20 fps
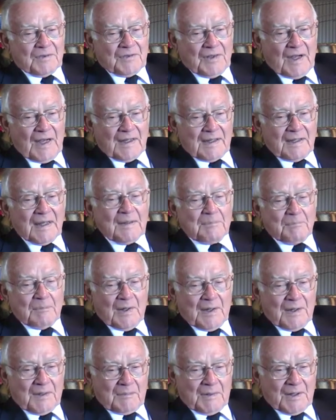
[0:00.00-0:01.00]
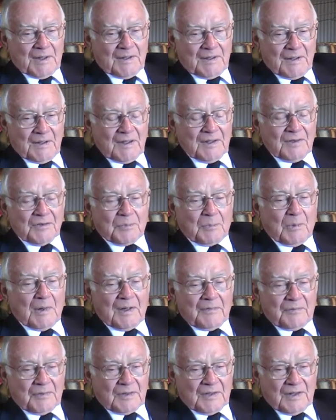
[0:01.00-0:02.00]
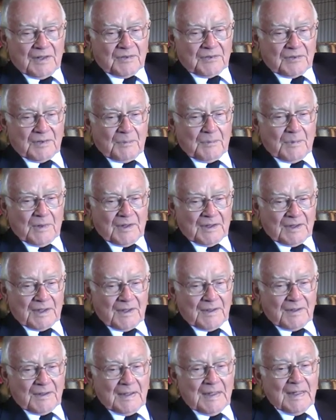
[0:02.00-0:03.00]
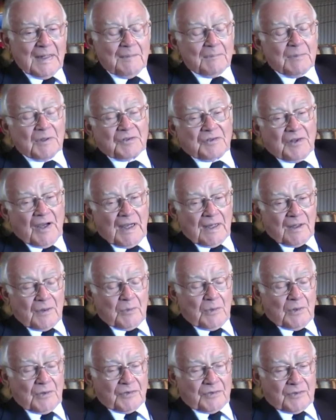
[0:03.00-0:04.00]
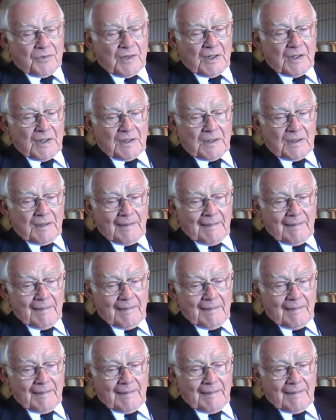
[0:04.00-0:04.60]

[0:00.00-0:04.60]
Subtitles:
Jack and Barbara. His wife had died some while ago, but Jack was the